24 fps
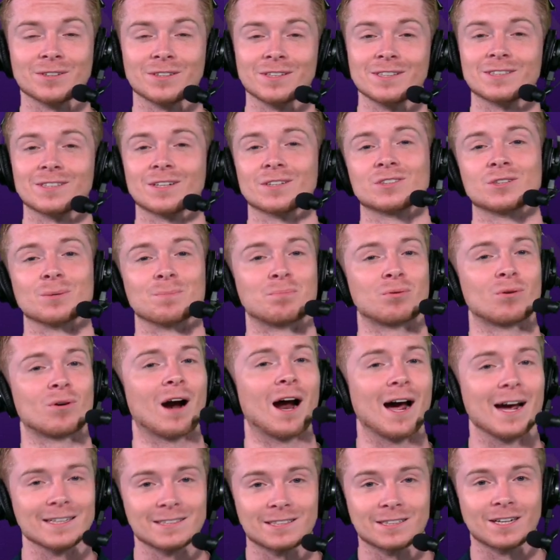These are
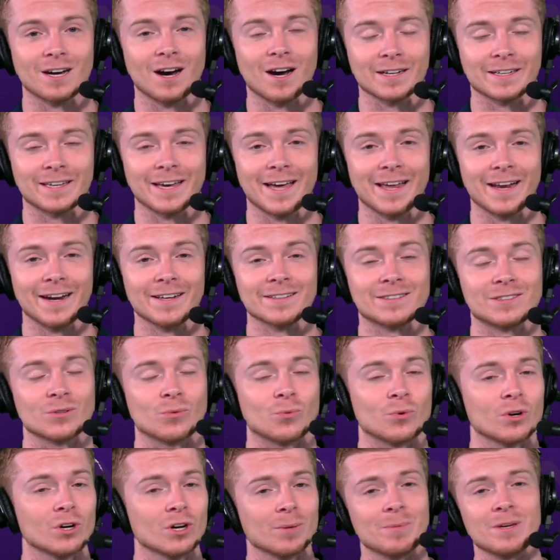surprise cut candidates, so
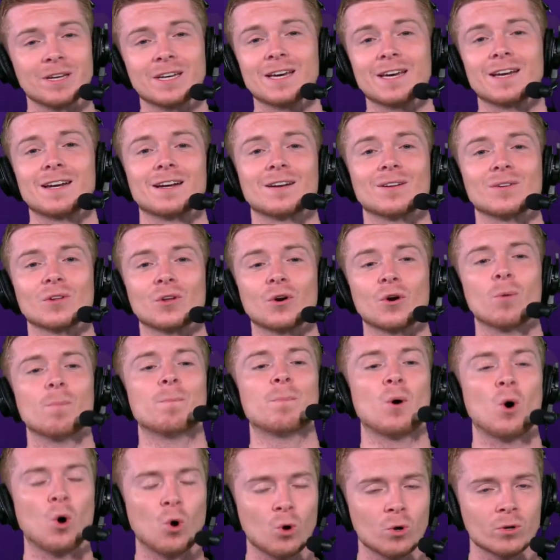we're going to be getting a little
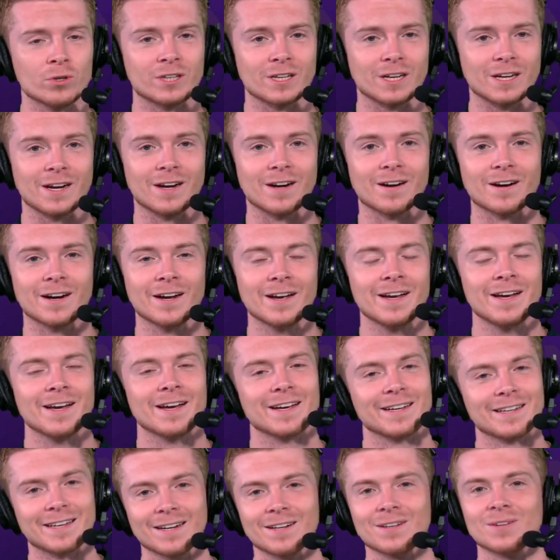bold here,
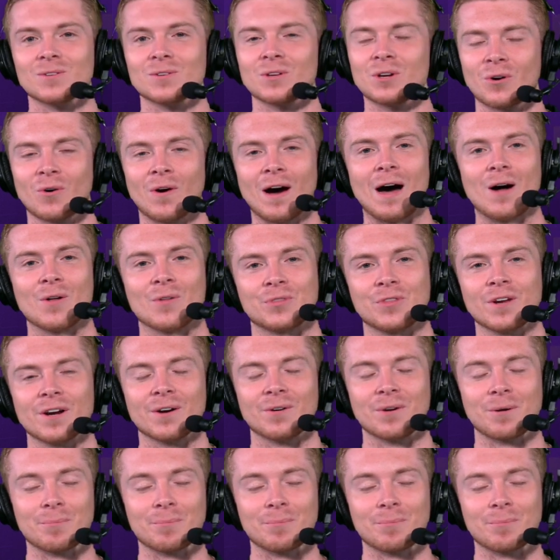getting a little out there.